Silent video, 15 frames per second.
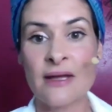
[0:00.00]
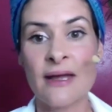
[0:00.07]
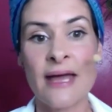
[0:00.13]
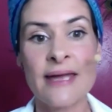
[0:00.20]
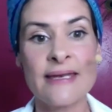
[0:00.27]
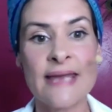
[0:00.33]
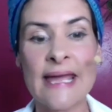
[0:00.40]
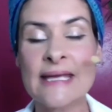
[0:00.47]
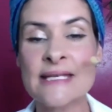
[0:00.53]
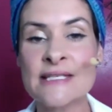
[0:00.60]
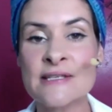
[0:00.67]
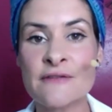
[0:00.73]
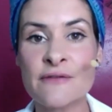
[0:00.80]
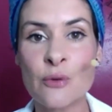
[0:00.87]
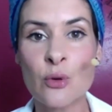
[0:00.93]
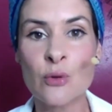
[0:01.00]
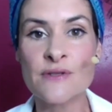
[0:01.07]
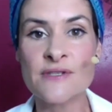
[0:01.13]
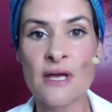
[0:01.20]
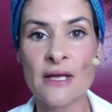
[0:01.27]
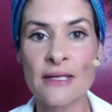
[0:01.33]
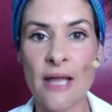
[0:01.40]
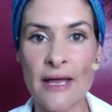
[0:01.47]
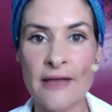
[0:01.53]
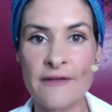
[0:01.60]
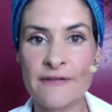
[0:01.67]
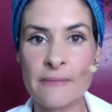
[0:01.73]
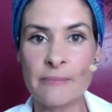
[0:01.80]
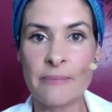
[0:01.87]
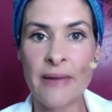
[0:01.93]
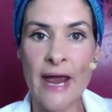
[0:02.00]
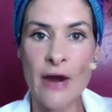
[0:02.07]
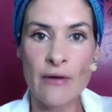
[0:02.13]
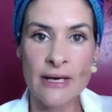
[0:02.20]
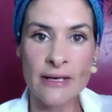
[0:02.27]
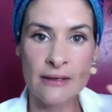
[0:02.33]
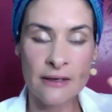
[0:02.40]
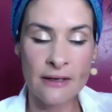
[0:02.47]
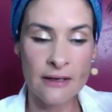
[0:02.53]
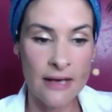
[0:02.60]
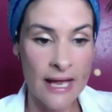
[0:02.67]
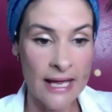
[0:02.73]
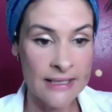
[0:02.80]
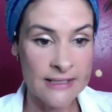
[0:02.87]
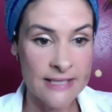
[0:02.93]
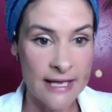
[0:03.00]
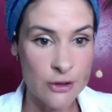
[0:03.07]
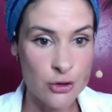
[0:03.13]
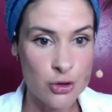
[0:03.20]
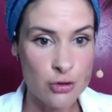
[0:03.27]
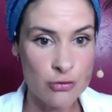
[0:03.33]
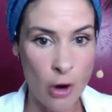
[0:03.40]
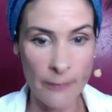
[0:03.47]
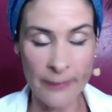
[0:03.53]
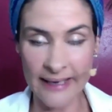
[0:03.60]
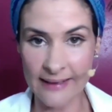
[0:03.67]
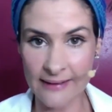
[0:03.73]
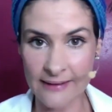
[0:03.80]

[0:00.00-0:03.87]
and negative thoughts are life-impairing and entropic.